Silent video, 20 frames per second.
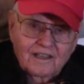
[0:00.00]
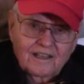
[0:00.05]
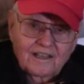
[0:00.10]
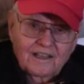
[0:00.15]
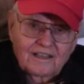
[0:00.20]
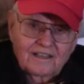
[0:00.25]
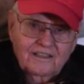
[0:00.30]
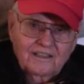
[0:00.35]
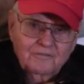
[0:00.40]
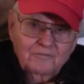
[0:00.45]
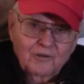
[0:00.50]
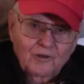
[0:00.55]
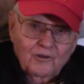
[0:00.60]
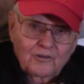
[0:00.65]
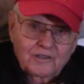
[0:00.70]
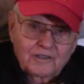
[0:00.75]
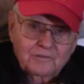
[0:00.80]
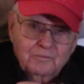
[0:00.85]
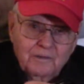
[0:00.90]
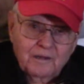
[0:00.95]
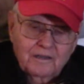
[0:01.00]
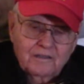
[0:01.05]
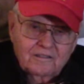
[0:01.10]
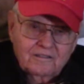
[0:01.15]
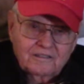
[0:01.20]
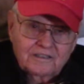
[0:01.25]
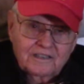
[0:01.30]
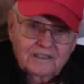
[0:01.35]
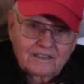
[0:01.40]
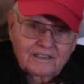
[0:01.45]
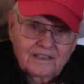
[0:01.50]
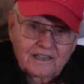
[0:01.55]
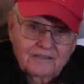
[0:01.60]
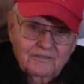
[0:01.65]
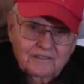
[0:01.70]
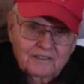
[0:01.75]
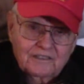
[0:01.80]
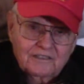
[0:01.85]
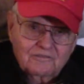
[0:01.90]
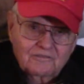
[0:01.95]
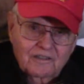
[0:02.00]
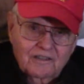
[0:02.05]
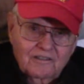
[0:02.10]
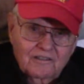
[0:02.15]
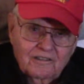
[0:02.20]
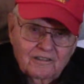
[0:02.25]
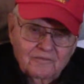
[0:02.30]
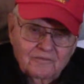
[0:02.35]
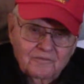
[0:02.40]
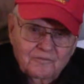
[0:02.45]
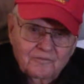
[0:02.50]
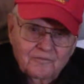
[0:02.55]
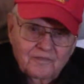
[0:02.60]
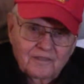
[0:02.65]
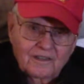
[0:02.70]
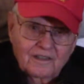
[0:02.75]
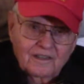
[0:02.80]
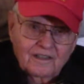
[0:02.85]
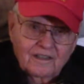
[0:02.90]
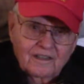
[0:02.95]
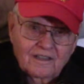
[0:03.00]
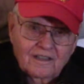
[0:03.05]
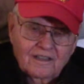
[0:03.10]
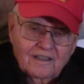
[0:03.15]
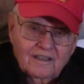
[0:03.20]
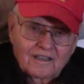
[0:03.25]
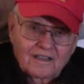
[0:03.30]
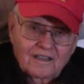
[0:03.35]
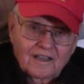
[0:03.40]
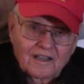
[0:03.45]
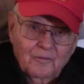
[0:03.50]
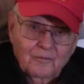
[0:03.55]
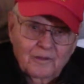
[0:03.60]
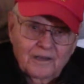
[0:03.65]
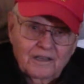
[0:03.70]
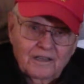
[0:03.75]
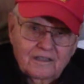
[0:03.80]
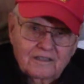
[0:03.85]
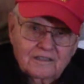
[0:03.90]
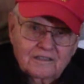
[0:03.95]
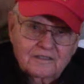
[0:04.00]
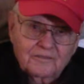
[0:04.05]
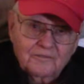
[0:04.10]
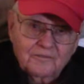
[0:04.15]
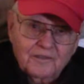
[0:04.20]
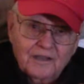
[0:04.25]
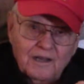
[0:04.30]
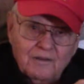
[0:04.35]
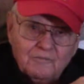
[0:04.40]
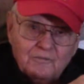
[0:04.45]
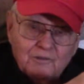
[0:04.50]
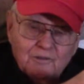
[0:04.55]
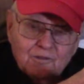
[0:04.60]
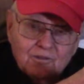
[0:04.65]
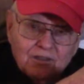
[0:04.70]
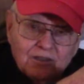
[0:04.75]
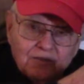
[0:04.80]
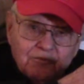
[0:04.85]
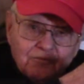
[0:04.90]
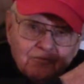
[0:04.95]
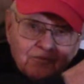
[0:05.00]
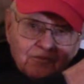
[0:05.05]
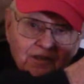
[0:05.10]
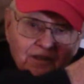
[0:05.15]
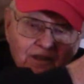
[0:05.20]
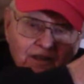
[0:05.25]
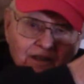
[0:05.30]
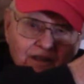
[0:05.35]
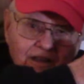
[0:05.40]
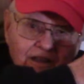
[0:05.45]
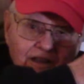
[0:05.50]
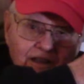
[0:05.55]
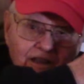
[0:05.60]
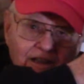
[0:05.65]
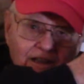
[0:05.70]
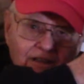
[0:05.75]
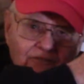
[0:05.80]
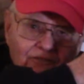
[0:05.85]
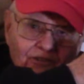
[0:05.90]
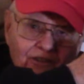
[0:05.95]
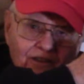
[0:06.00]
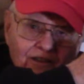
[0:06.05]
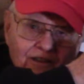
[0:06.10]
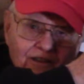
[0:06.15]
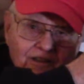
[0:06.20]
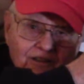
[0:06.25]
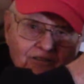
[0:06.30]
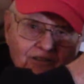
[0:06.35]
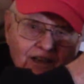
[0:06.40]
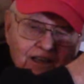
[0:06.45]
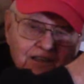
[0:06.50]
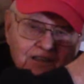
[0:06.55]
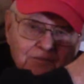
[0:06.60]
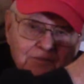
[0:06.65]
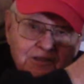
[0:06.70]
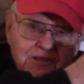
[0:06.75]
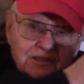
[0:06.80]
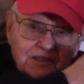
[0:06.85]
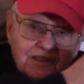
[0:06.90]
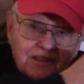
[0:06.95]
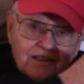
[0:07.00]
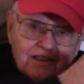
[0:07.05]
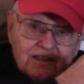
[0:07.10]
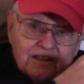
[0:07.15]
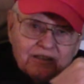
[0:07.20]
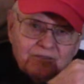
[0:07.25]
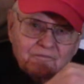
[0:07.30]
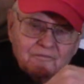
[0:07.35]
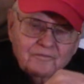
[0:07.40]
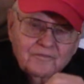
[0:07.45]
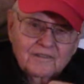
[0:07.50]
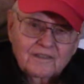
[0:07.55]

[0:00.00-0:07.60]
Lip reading: and you'd throw these bundles in, and they would just run on a belt up to the front of the thrashing machine, and